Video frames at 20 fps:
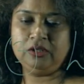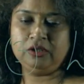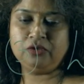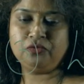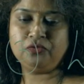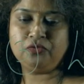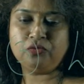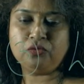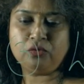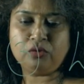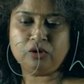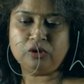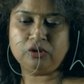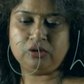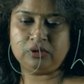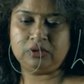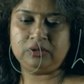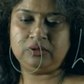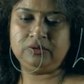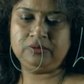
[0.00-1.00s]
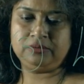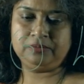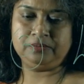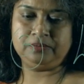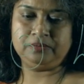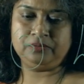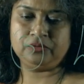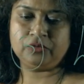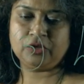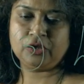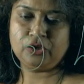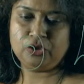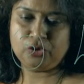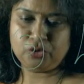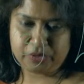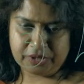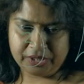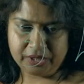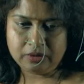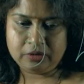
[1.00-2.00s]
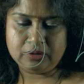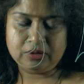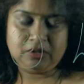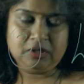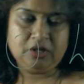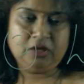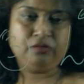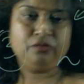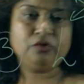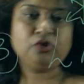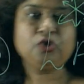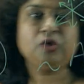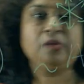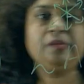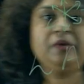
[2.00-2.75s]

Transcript: The fourth unit which we will